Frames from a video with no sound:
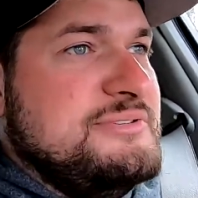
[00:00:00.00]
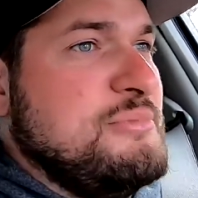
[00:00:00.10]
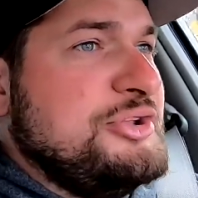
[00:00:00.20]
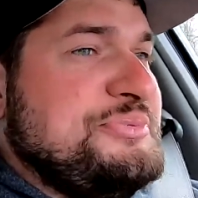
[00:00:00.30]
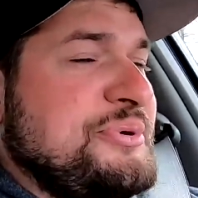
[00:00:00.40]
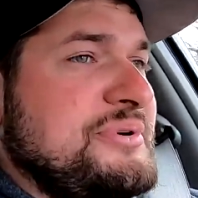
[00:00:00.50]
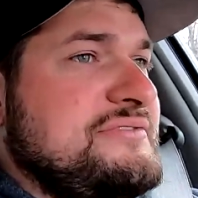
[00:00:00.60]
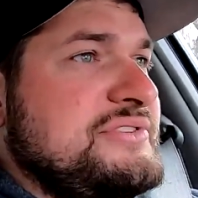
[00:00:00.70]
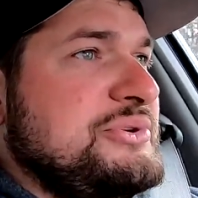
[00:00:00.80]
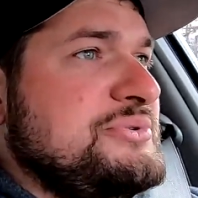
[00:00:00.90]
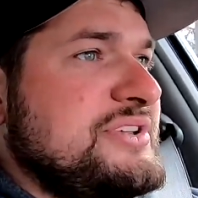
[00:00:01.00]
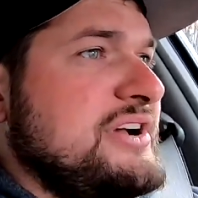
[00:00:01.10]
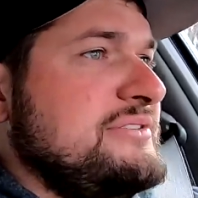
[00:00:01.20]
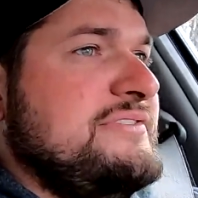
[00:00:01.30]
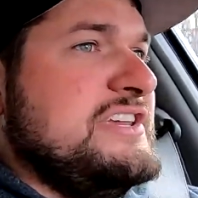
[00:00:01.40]
multiple reviews
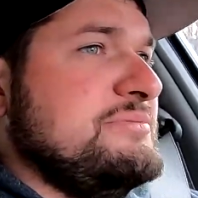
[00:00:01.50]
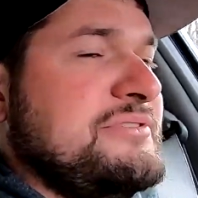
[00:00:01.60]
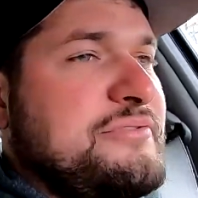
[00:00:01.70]
on Facebook